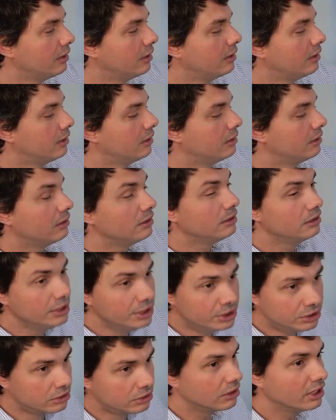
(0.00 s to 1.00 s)

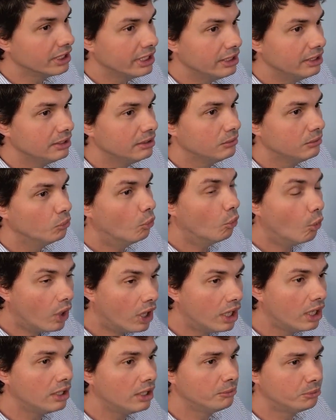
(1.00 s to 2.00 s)
Literally
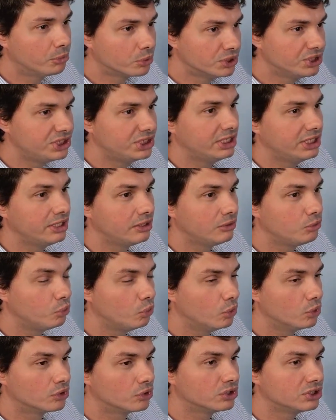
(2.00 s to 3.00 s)
1%
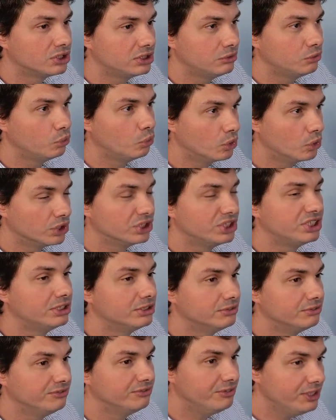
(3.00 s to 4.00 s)
were
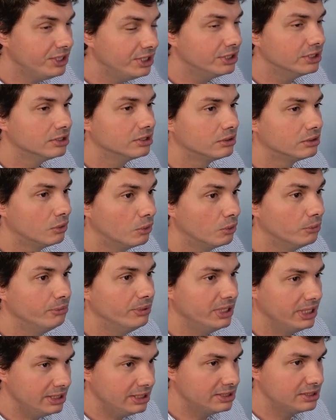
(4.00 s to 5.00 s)
severe
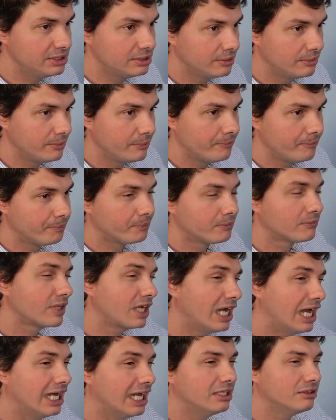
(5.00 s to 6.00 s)
obese.
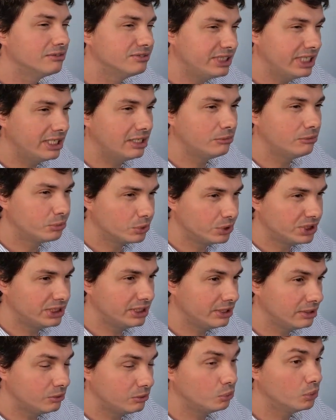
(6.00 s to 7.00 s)
kind of
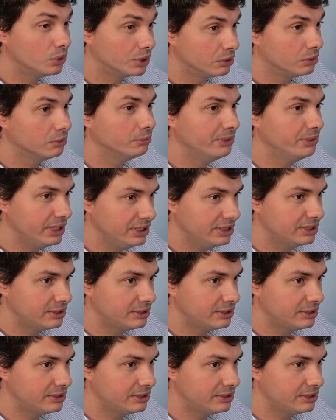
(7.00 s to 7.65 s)
10% were obese.